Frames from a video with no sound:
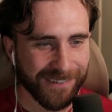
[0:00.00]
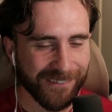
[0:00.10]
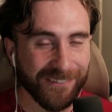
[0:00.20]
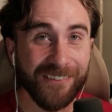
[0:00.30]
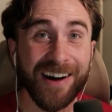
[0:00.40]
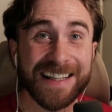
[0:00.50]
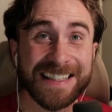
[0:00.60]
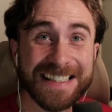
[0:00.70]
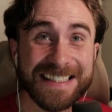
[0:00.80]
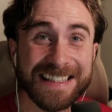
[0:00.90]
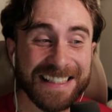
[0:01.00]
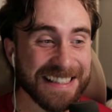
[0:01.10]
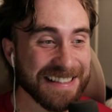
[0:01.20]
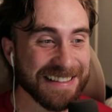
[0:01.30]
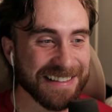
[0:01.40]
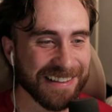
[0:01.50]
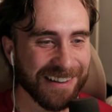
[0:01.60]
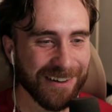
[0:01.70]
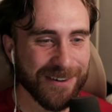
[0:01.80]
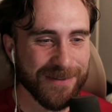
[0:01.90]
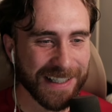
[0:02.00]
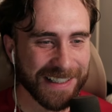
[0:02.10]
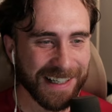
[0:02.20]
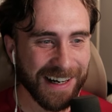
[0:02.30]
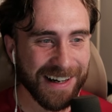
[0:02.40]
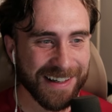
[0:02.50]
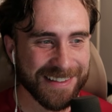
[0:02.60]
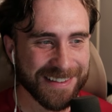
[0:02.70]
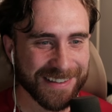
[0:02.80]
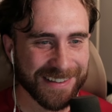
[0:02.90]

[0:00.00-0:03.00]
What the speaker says: What is this? Oh my gosh.